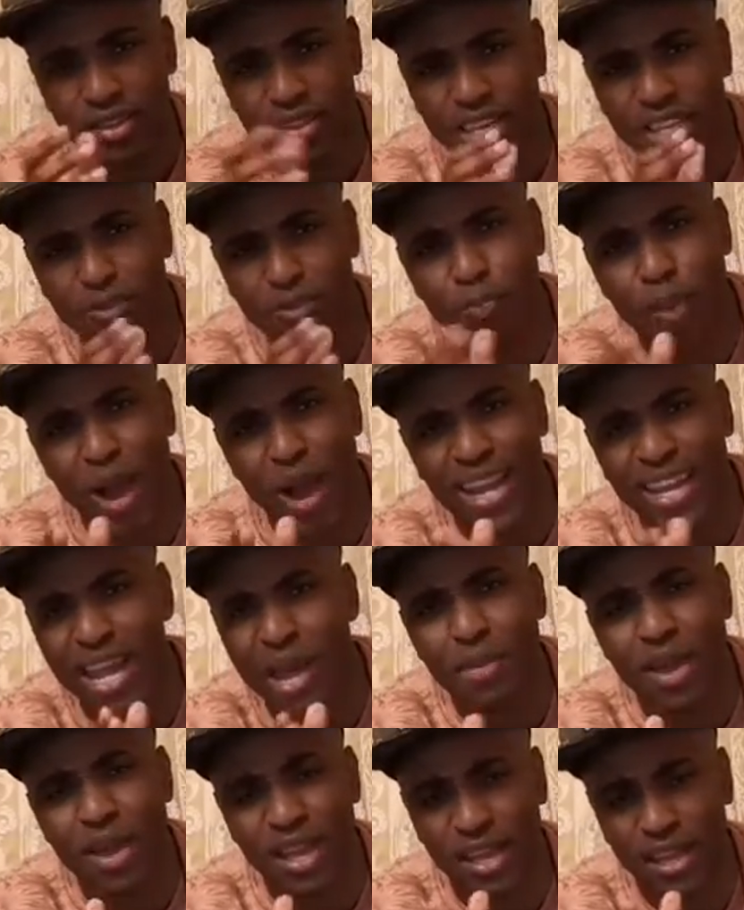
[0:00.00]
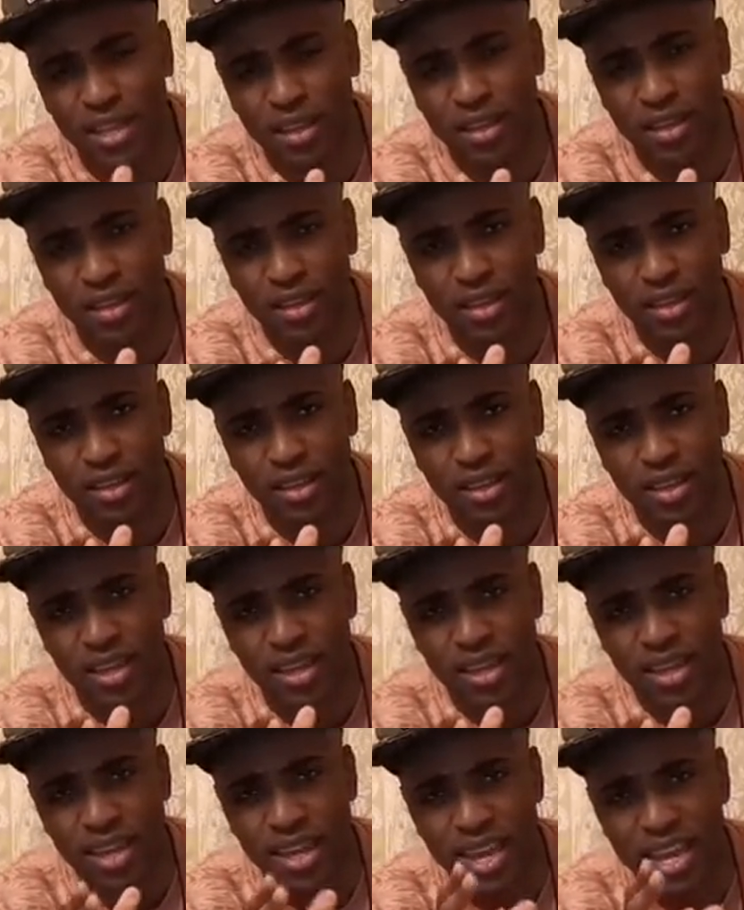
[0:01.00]
This pandemic
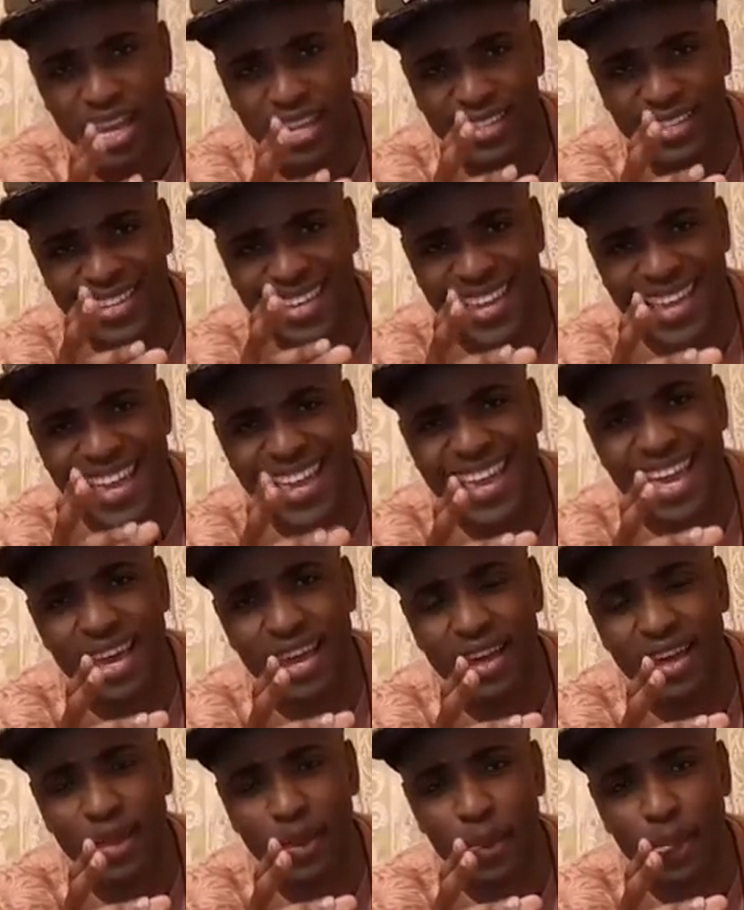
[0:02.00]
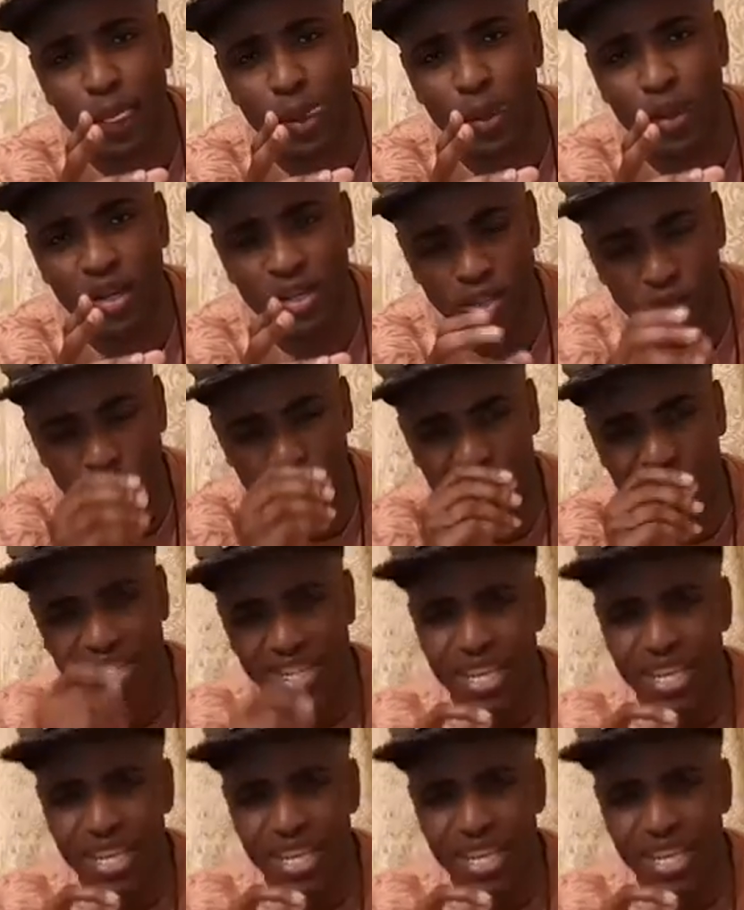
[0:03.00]
is here to